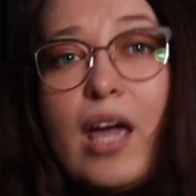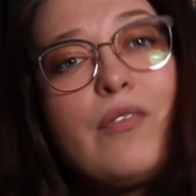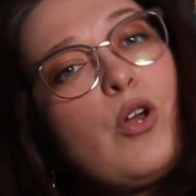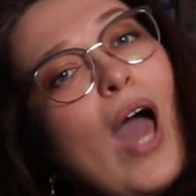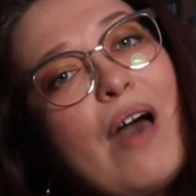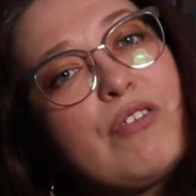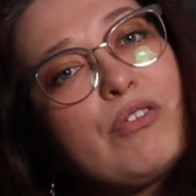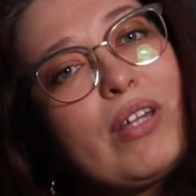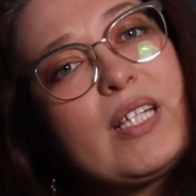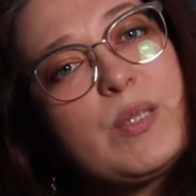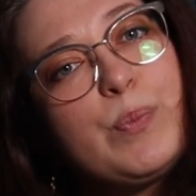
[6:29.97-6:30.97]
If you haven't
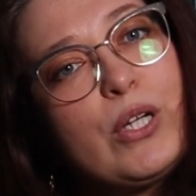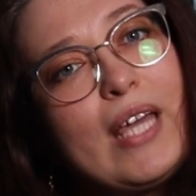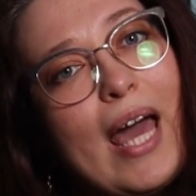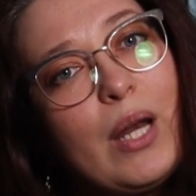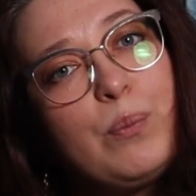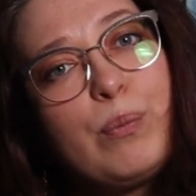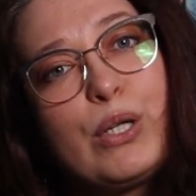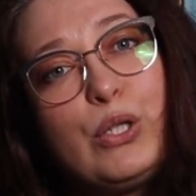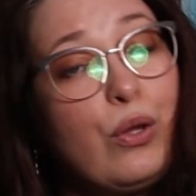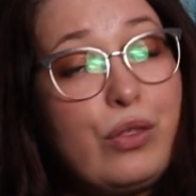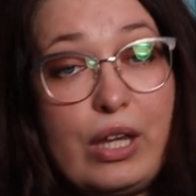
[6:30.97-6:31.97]
read this book yet,
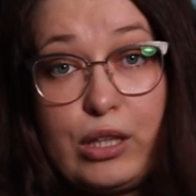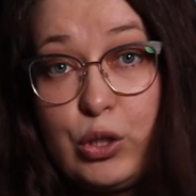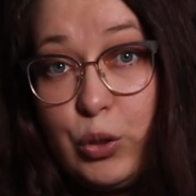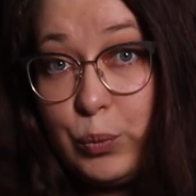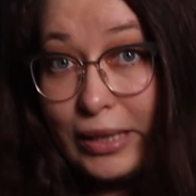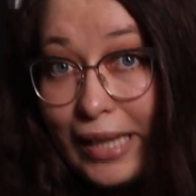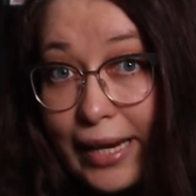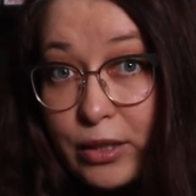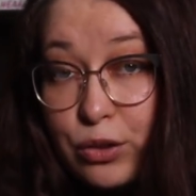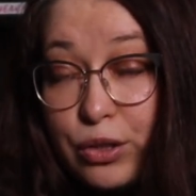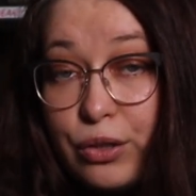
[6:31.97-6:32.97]
but you think that you would
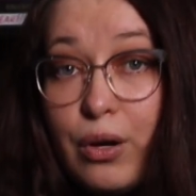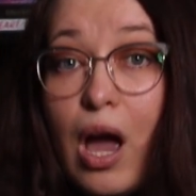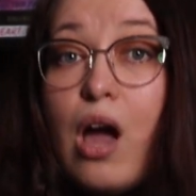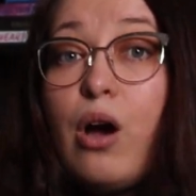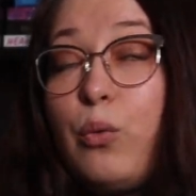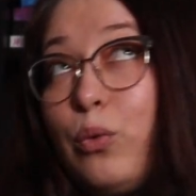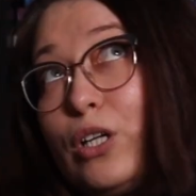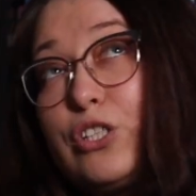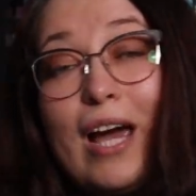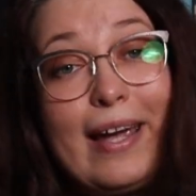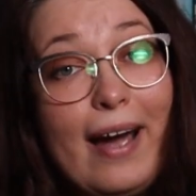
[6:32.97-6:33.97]
like to do,
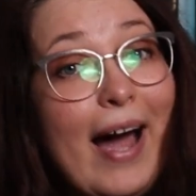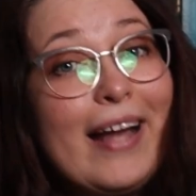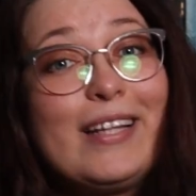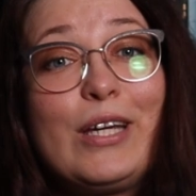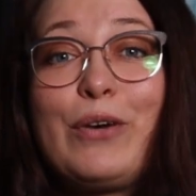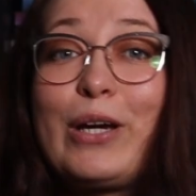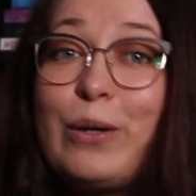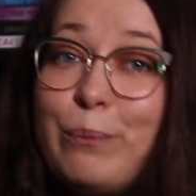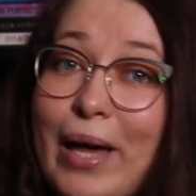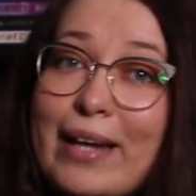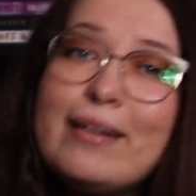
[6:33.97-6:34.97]
which I highly
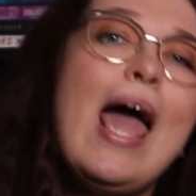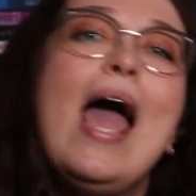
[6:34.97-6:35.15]
recommend,